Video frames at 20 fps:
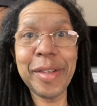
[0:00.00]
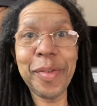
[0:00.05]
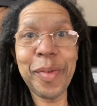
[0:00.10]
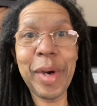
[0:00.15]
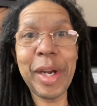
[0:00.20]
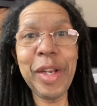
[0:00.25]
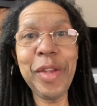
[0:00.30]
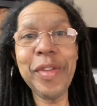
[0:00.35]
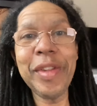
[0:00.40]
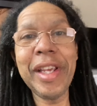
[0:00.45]

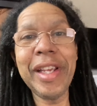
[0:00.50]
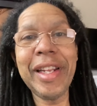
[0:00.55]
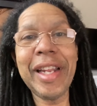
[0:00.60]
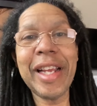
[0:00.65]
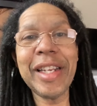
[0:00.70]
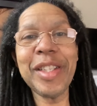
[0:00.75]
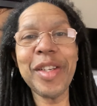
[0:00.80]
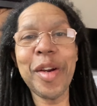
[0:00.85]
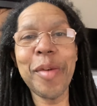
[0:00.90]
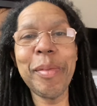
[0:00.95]
Why do you think
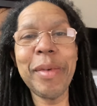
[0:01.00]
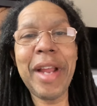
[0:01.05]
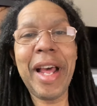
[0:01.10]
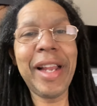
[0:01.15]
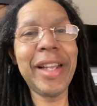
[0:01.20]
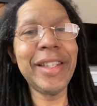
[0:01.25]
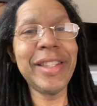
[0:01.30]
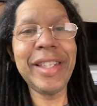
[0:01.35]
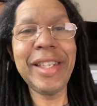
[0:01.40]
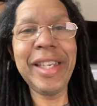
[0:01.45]
that
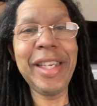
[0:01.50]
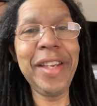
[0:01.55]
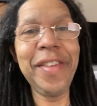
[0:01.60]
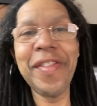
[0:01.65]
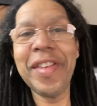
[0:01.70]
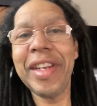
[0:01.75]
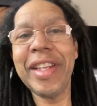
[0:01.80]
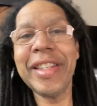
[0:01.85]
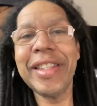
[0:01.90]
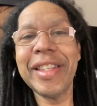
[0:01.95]
terminology
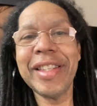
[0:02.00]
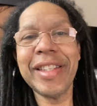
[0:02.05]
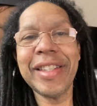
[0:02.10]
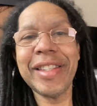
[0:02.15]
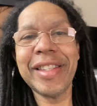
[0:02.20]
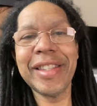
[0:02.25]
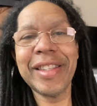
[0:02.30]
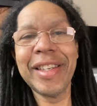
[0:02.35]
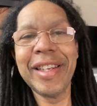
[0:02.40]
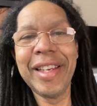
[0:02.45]
even
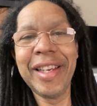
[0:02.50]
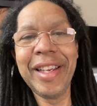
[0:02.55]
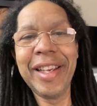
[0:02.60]
exists?